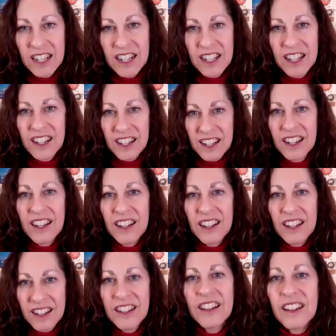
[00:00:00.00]
Yeah.
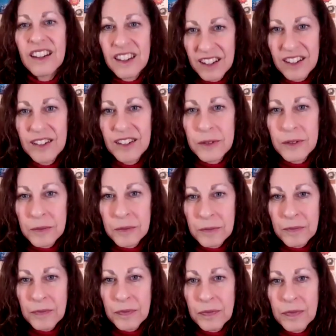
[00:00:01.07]
And it can be lonely if
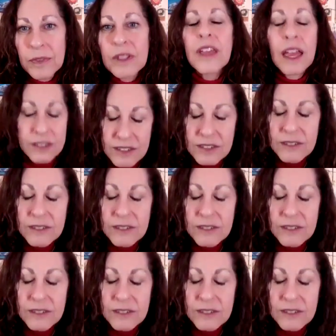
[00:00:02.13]
you do not have